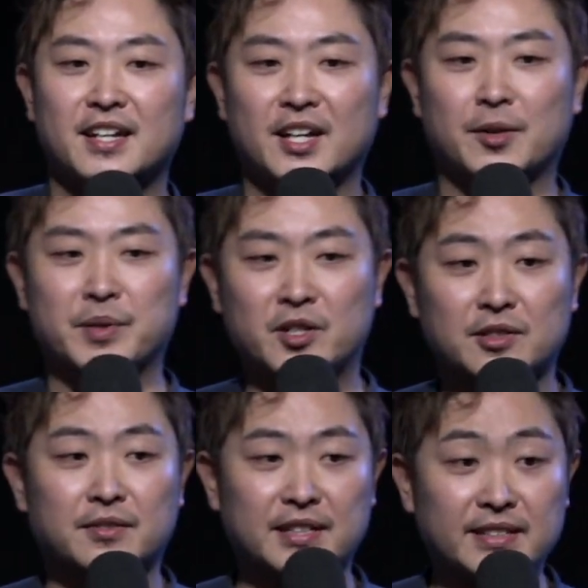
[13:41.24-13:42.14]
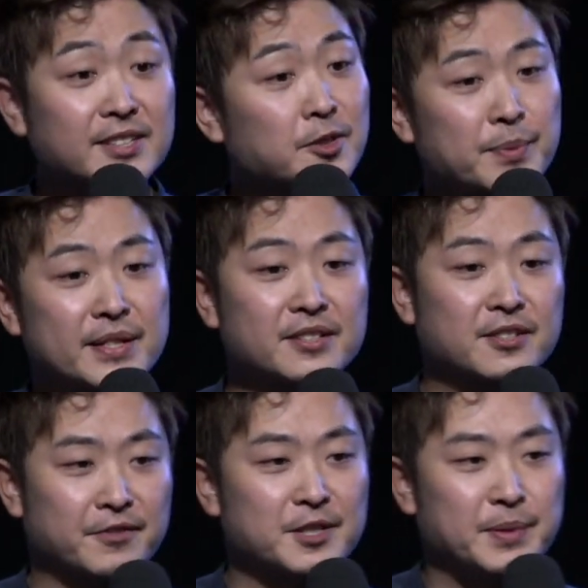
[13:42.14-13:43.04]
because of the disobedience of
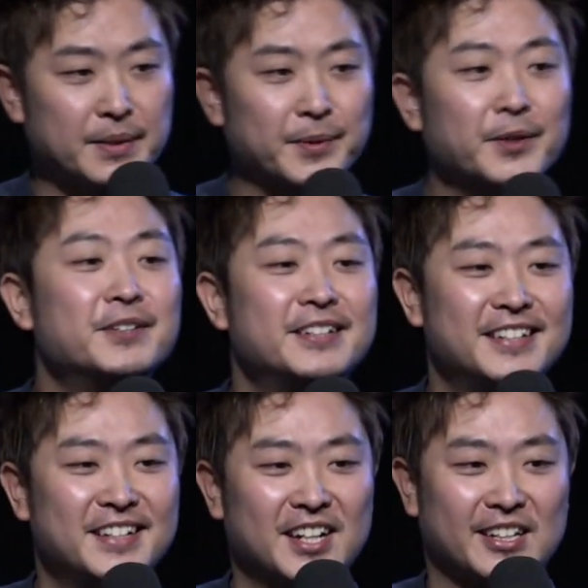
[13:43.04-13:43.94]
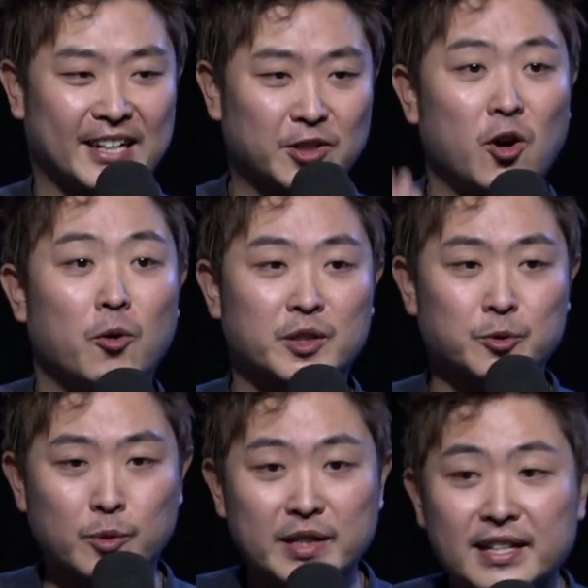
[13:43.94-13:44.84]
His people, like God was
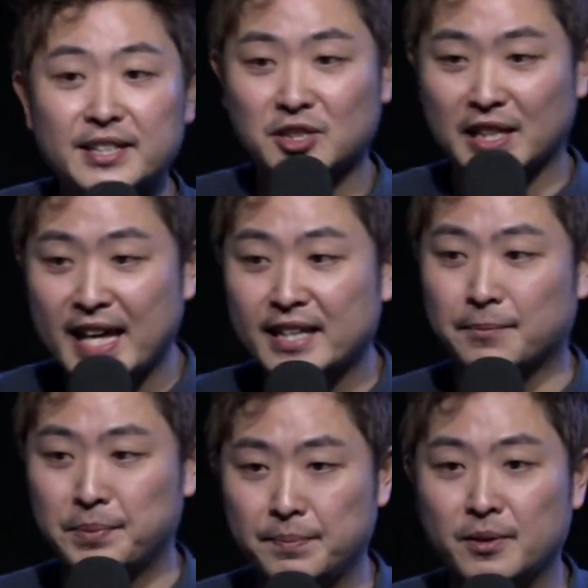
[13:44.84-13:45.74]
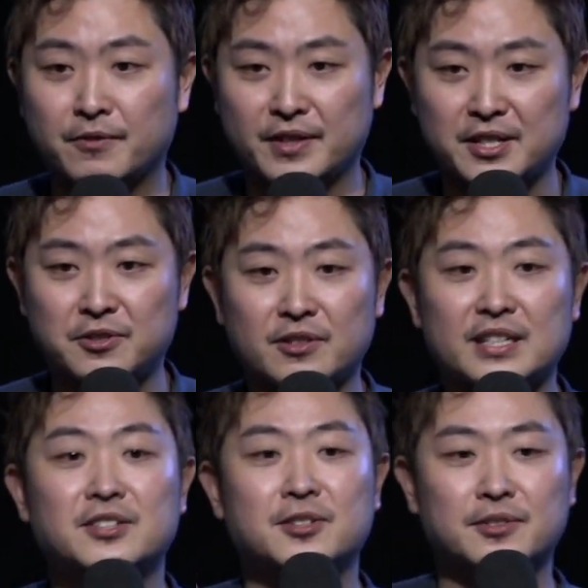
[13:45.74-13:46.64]
willing to let the people of Israel
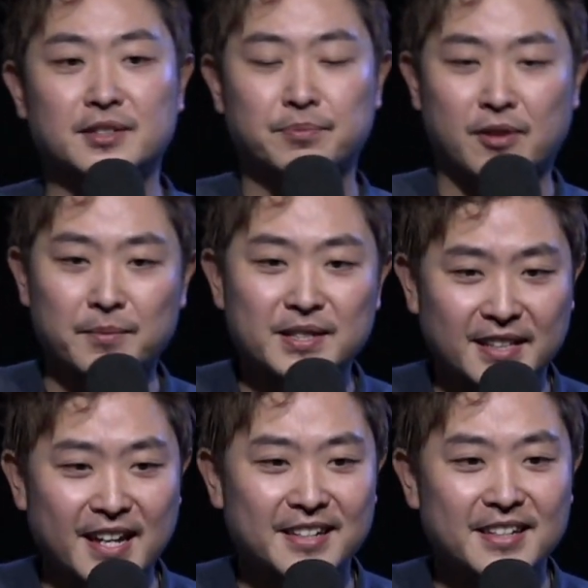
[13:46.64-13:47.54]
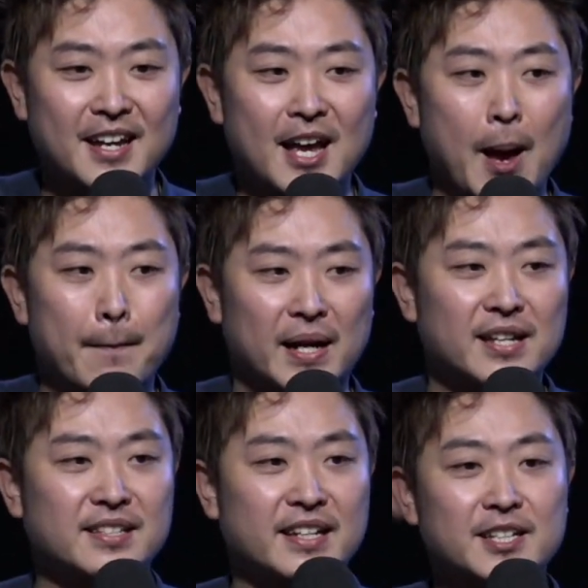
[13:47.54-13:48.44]
into the promised land, but He
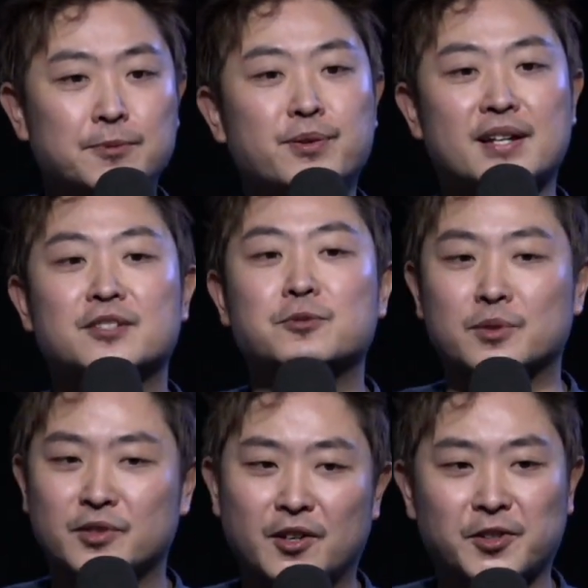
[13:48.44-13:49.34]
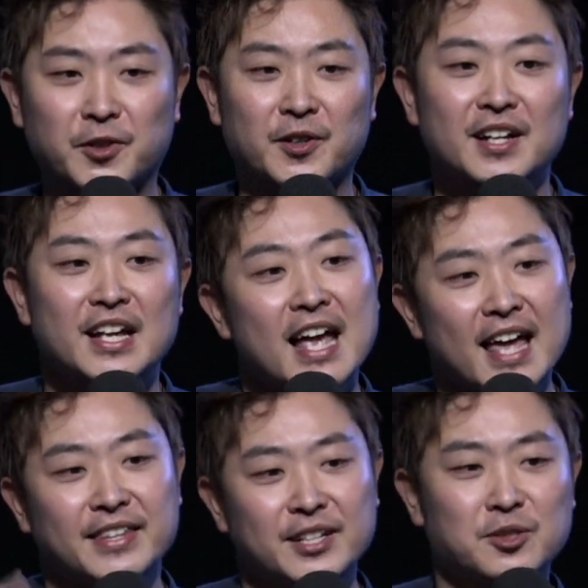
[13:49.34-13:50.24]
said His presence will not go.
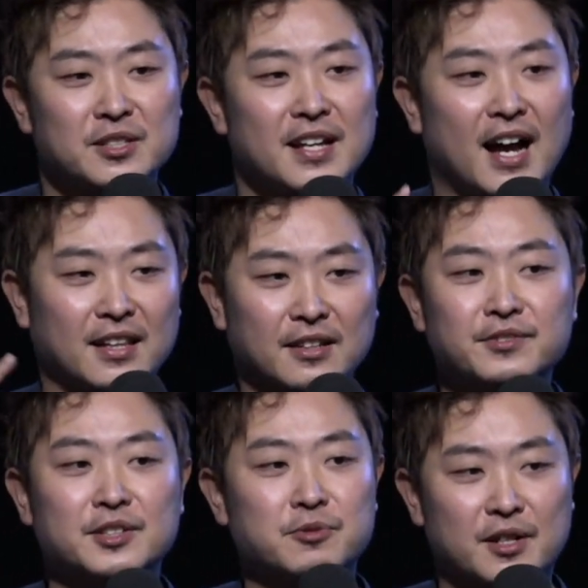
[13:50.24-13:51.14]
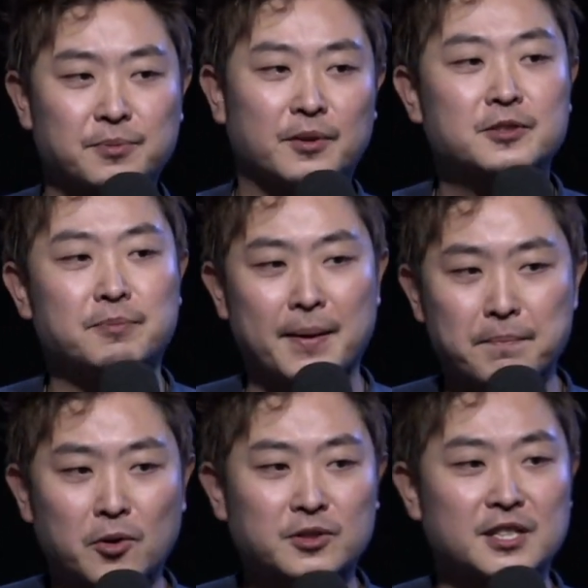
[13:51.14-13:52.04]
And this, I love this response by
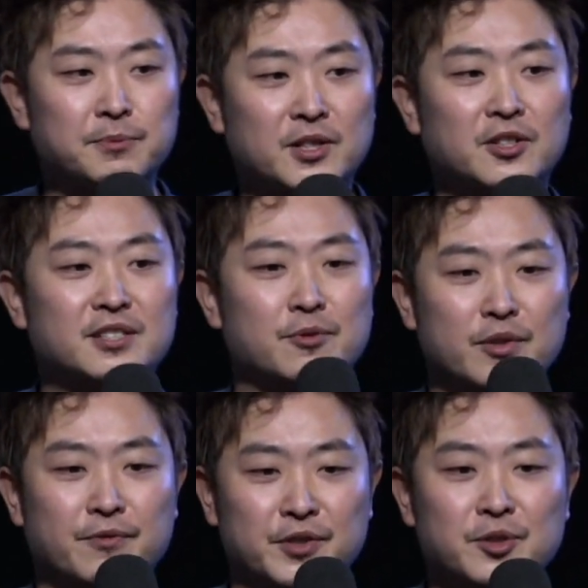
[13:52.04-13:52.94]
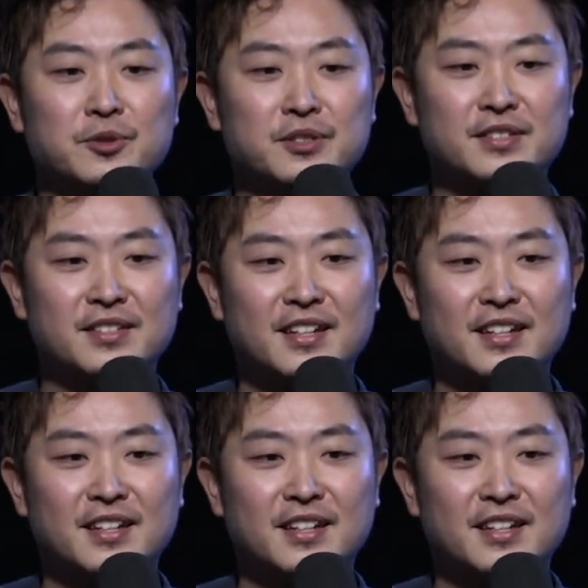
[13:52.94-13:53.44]
Moses because it reveals